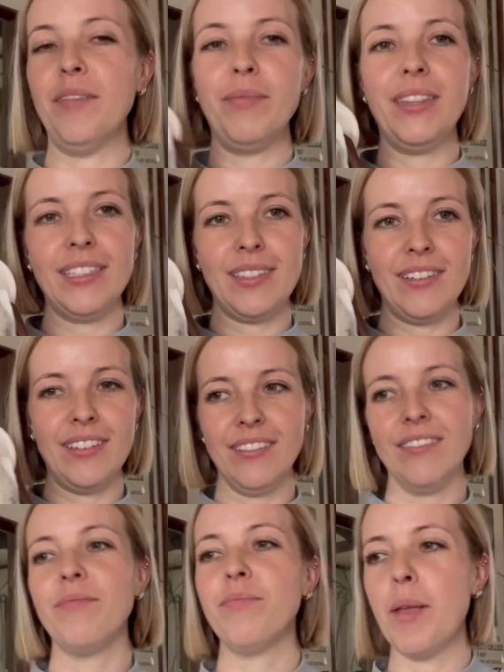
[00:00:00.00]
this little
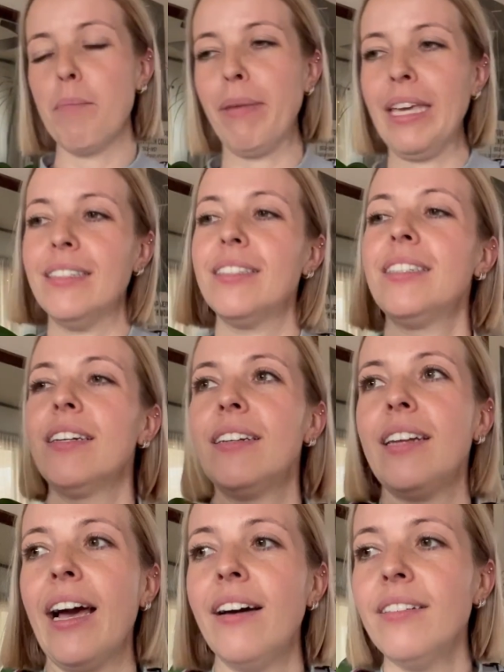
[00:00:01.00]
piece turned
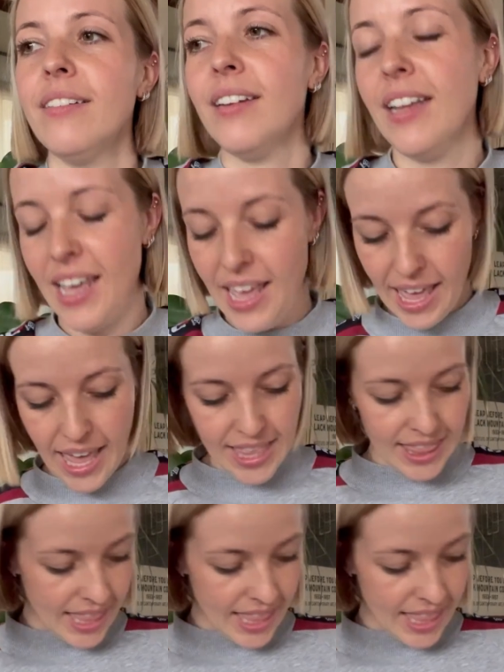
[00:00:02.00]
out. And